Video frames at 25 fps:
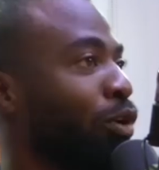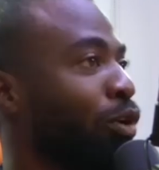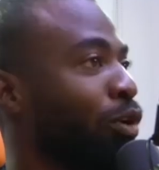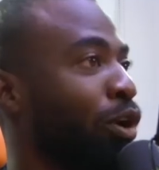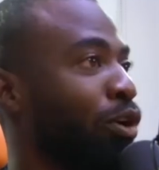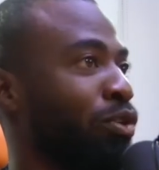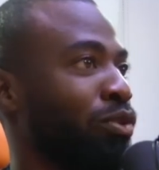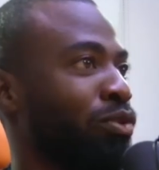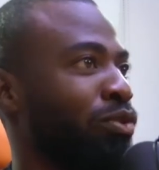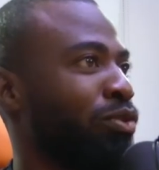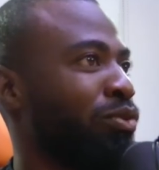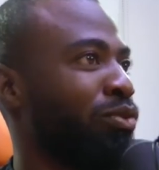
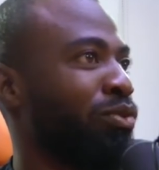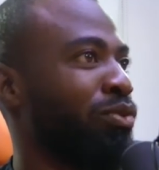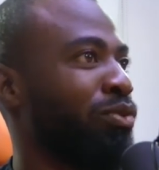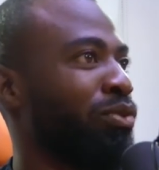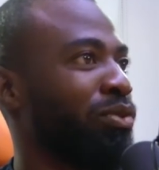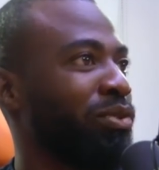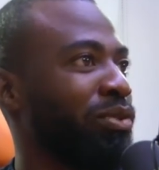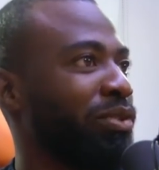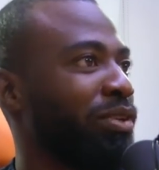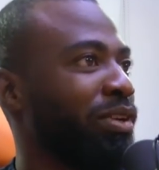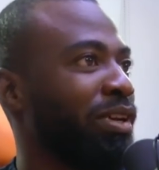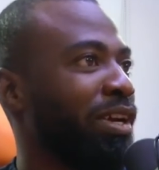dono, no.
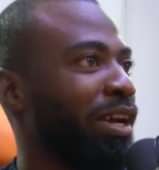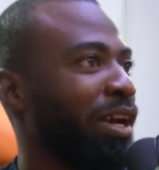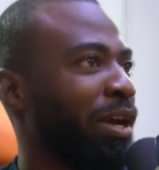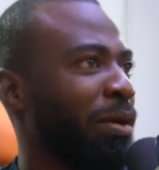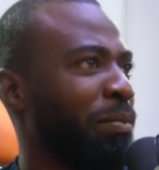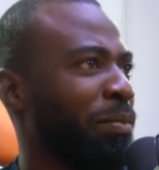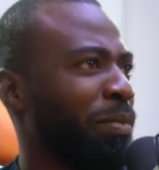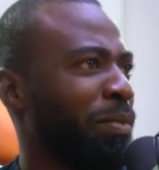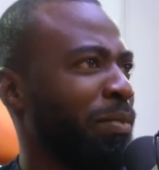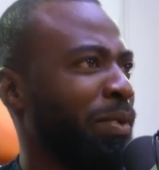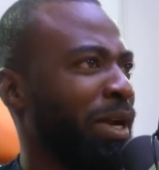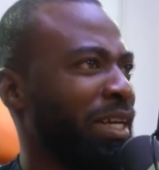
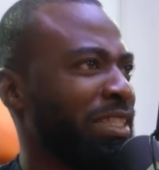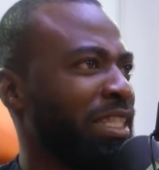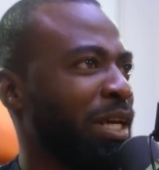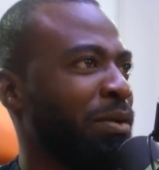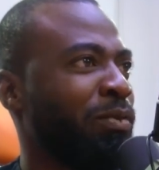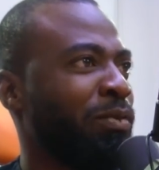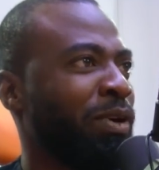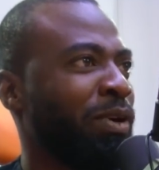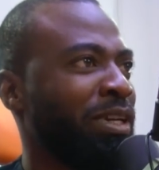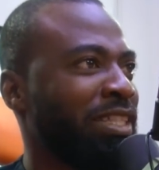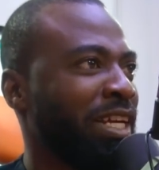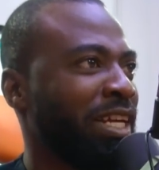Brass
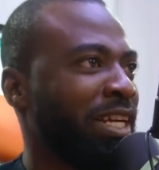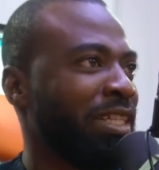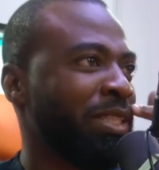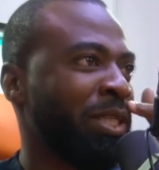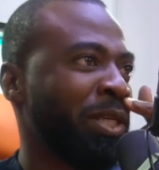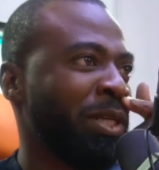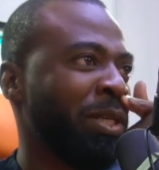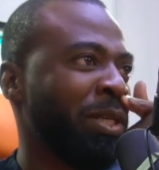and what I say,